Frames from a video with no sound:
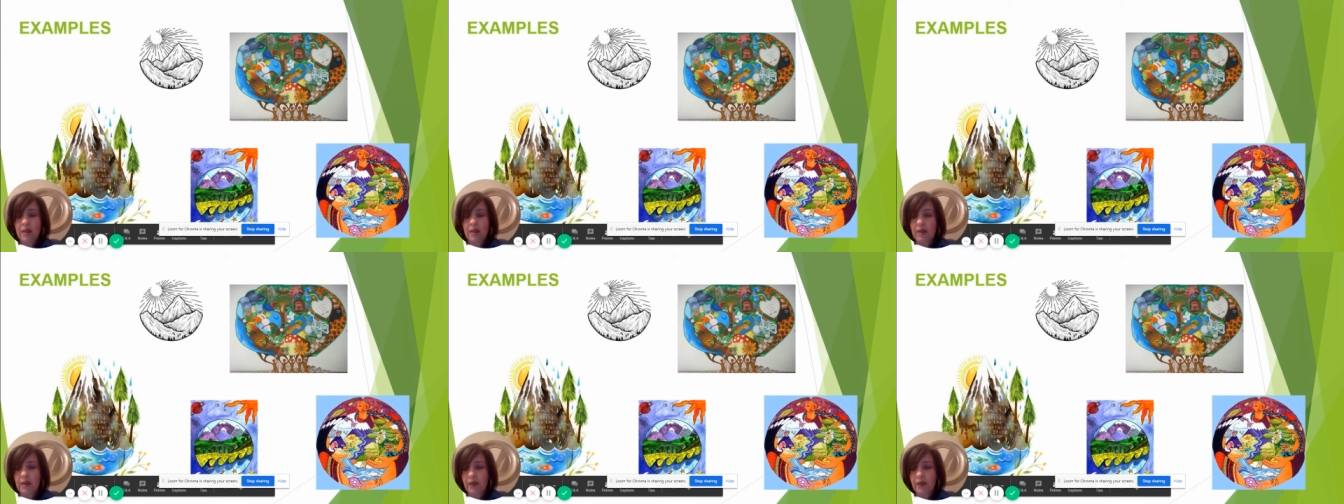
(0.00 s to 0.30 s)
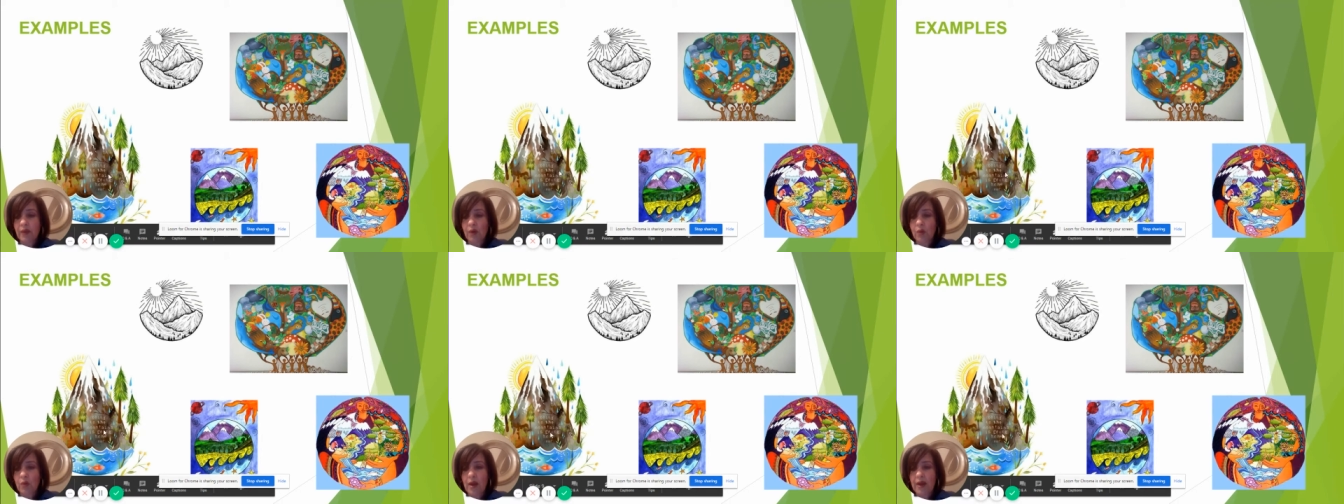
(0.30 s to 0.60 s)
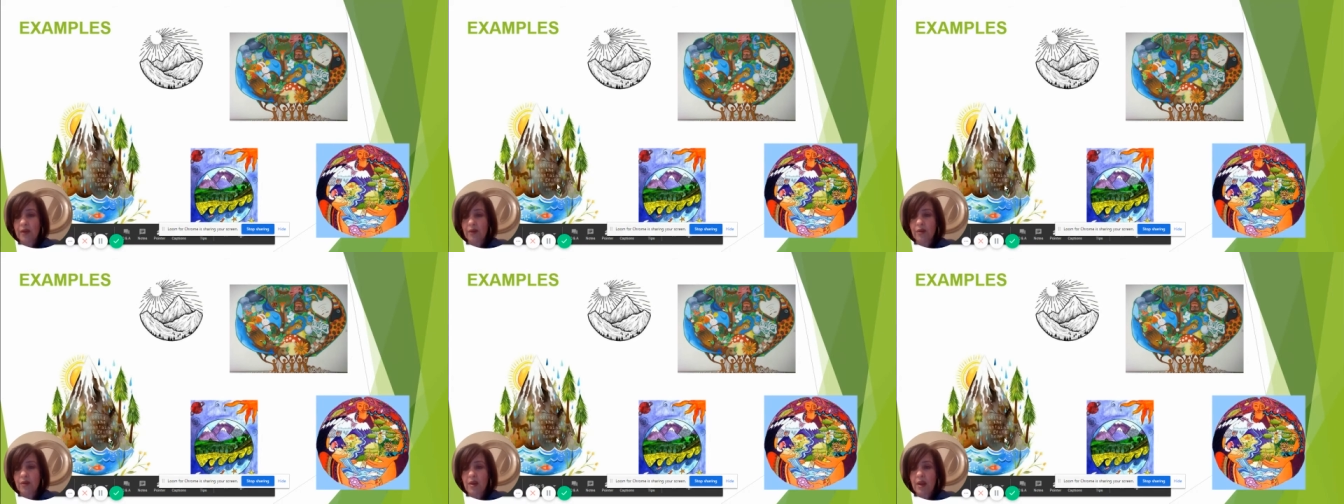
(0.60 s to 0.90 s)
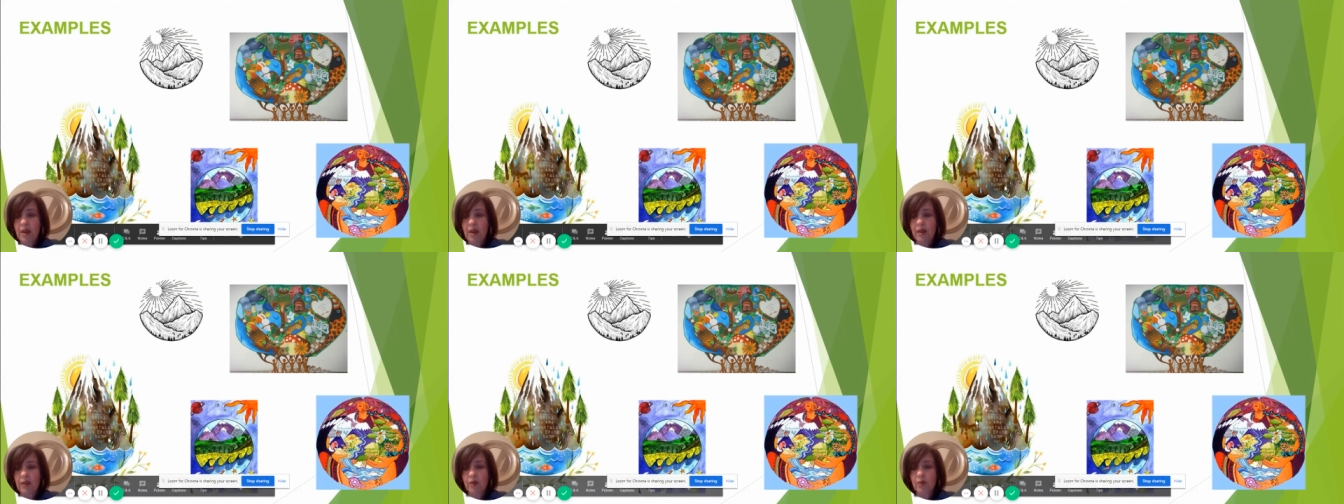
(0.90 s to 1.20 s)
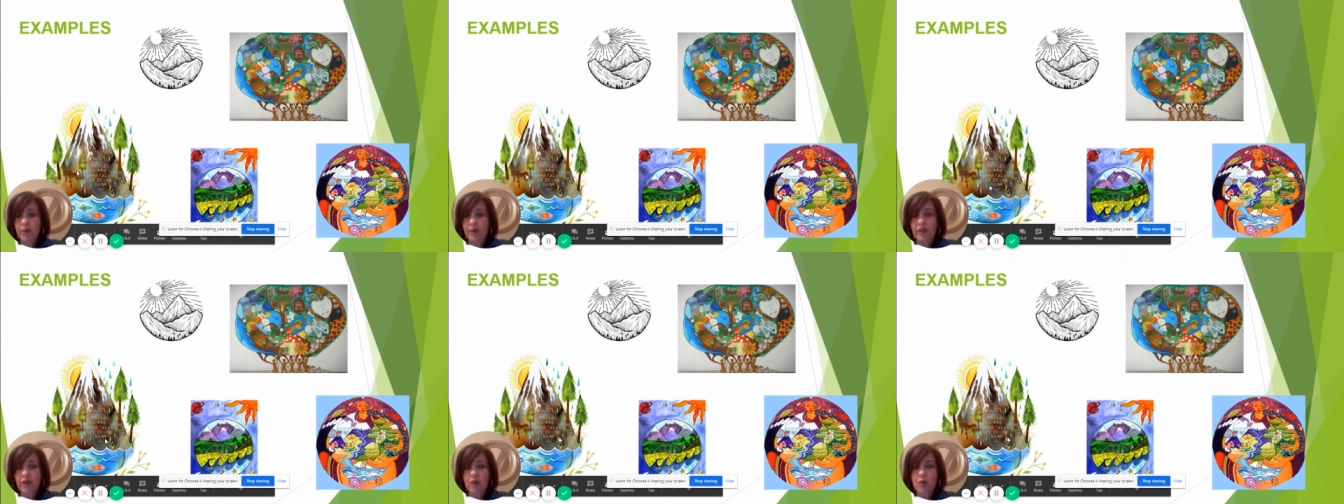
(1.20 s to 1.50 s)
another watercolor
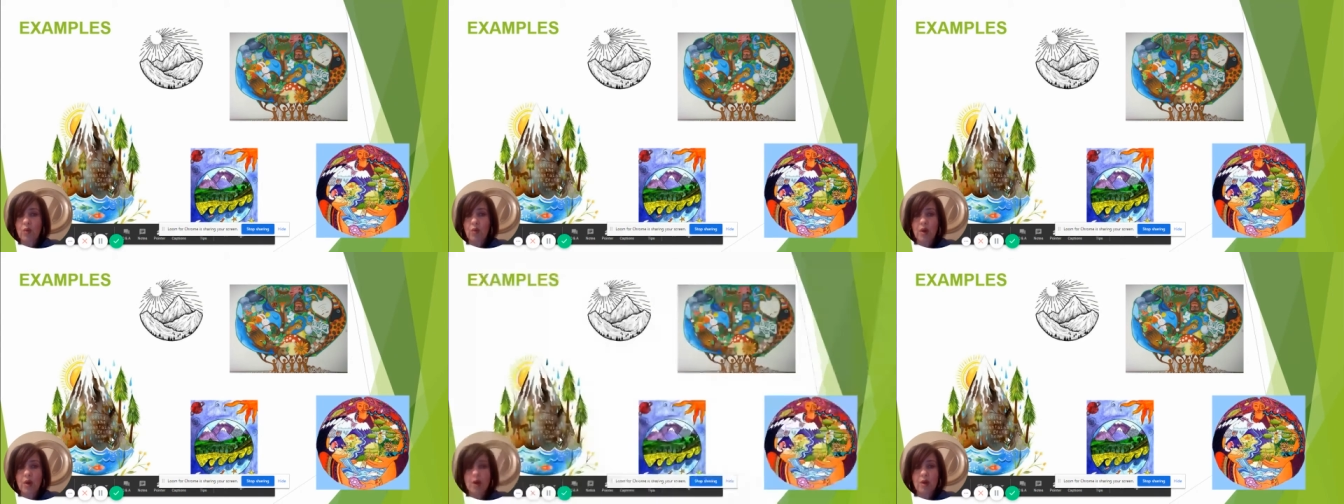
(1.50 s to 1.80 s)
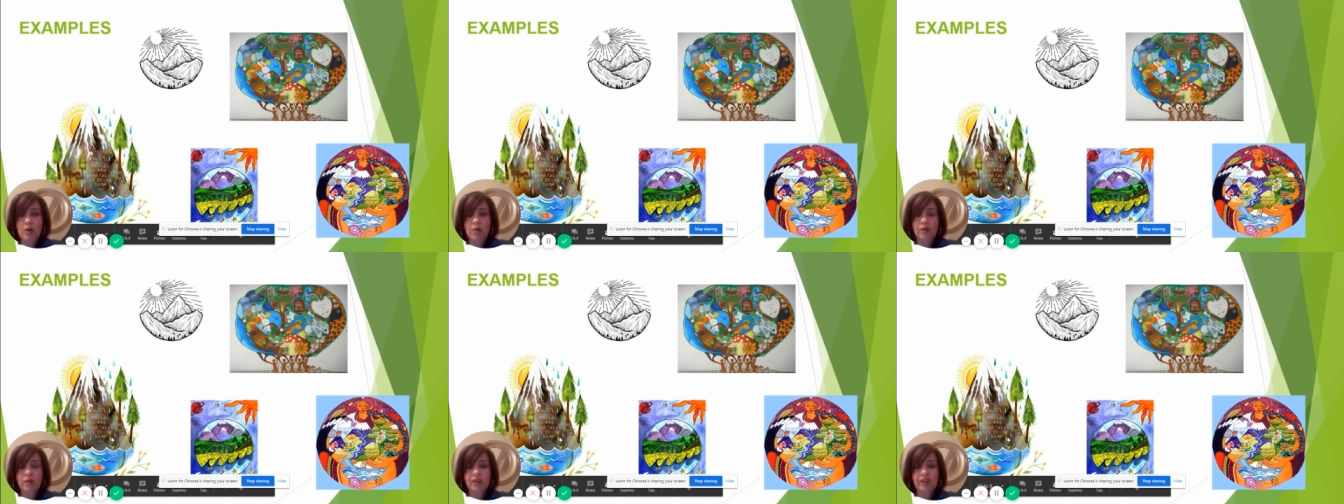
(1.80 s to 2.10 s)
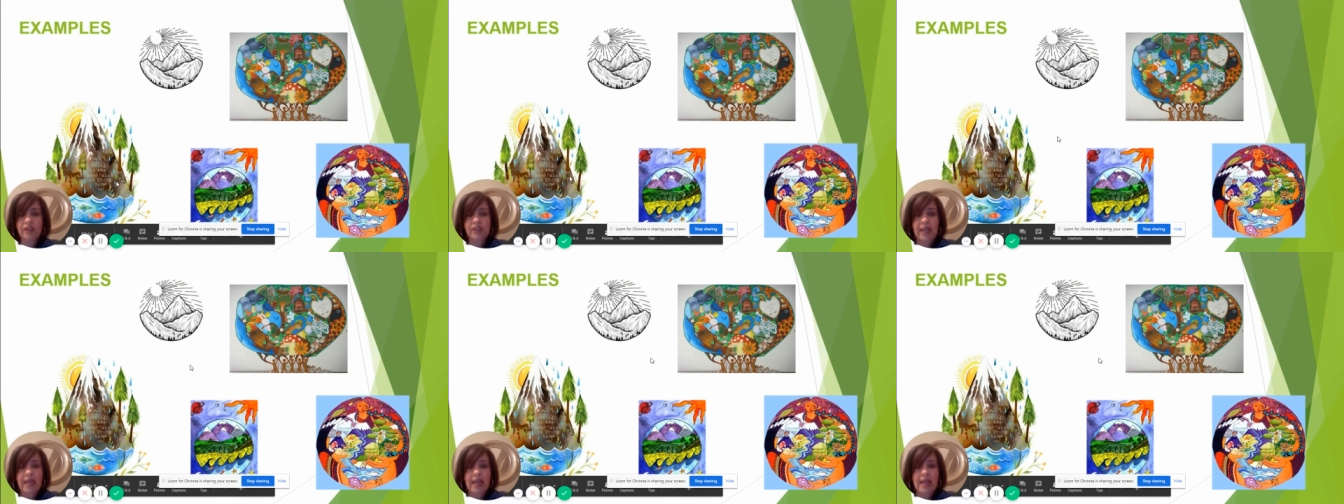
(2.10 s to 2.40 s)
with a quote,